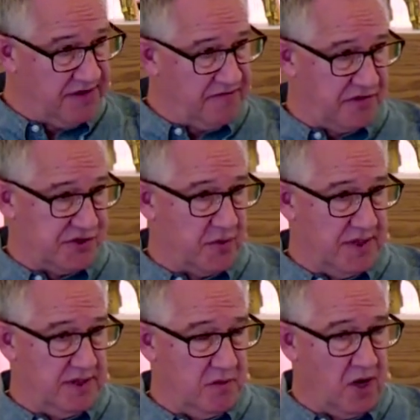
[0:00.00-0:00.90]
with the first one.
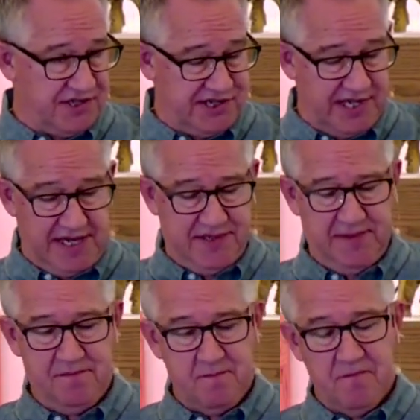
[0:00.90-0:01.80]
Watch this.
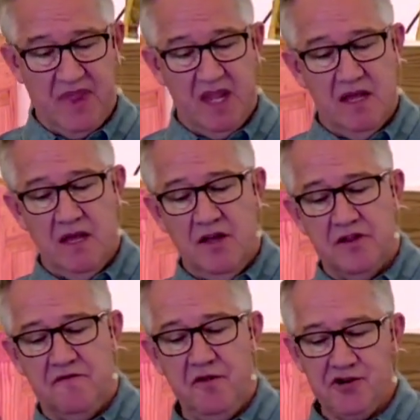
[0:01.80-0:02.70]

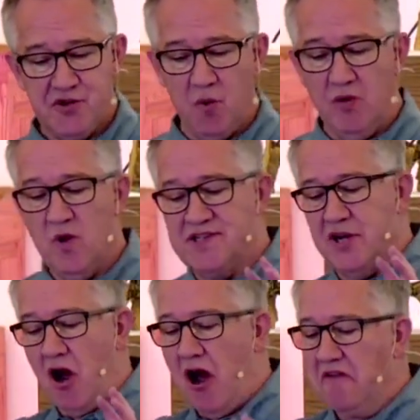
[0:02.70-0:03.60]
The first one was an
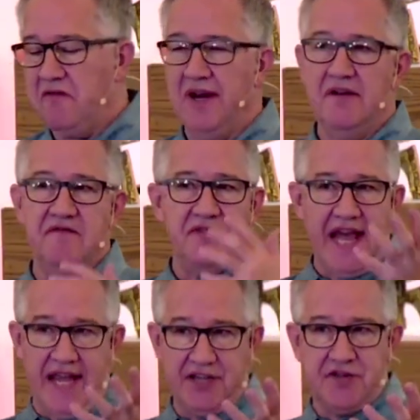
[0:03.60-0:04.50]
offering of
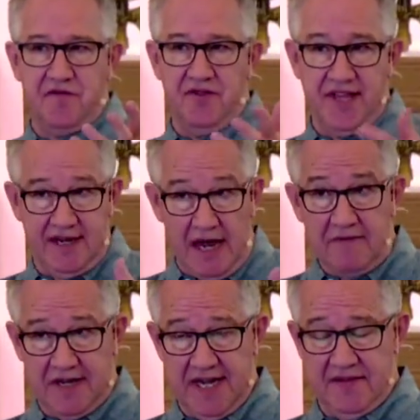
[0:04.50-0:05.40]
thanks for the
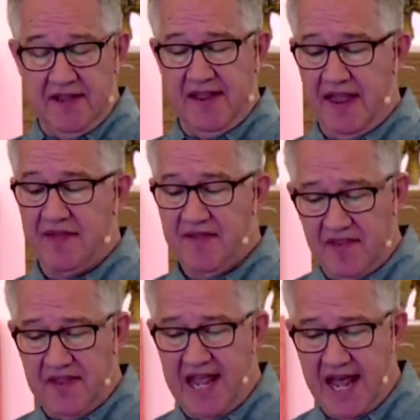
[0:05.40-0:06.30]
covenant
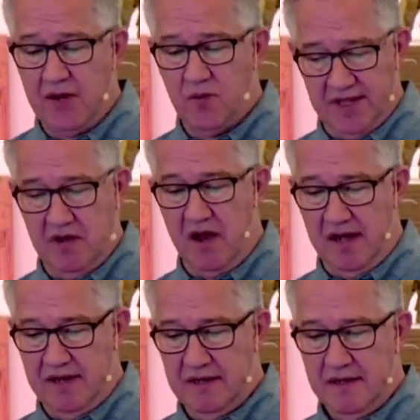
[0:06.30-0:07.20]
that they had with God.
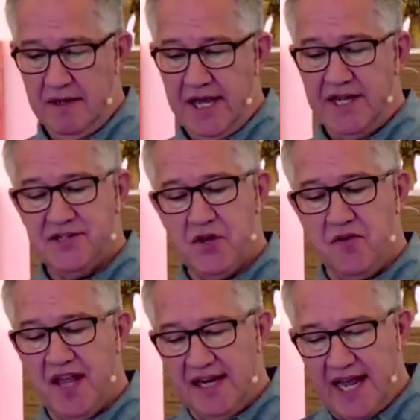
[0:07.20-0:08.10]
And so
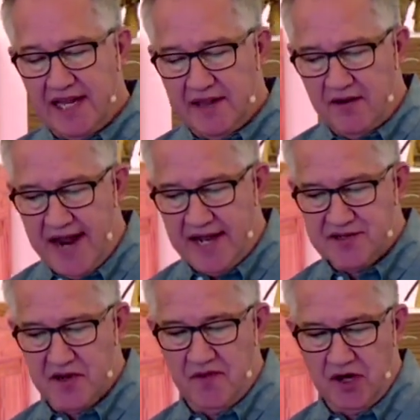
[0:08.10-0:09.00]
they laid their
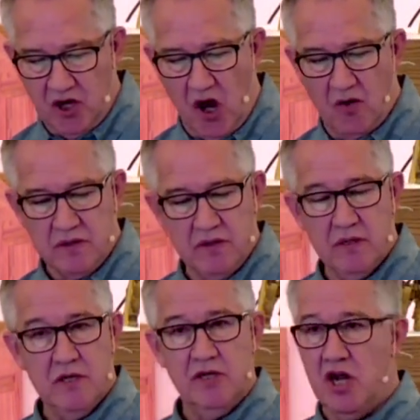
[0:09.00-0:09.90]
hands on the goat,
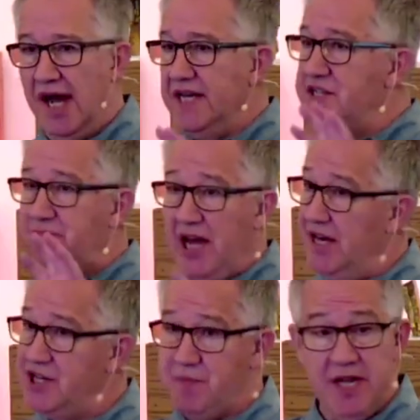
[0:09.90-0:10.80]
not as
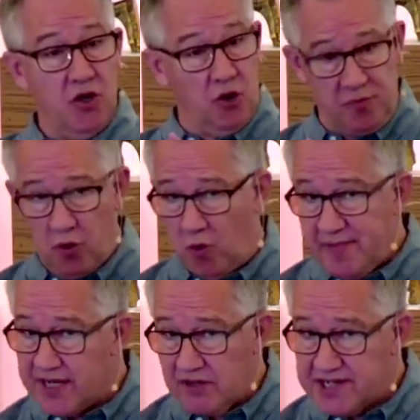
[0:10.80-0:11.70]
punishment or
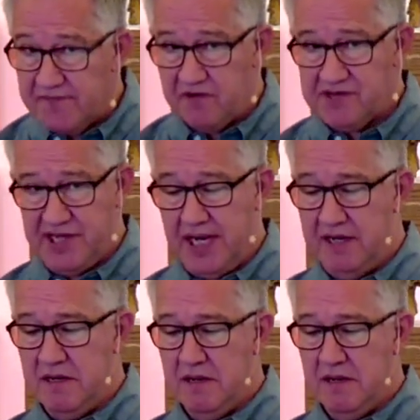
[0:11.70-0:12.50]
penalty for sin.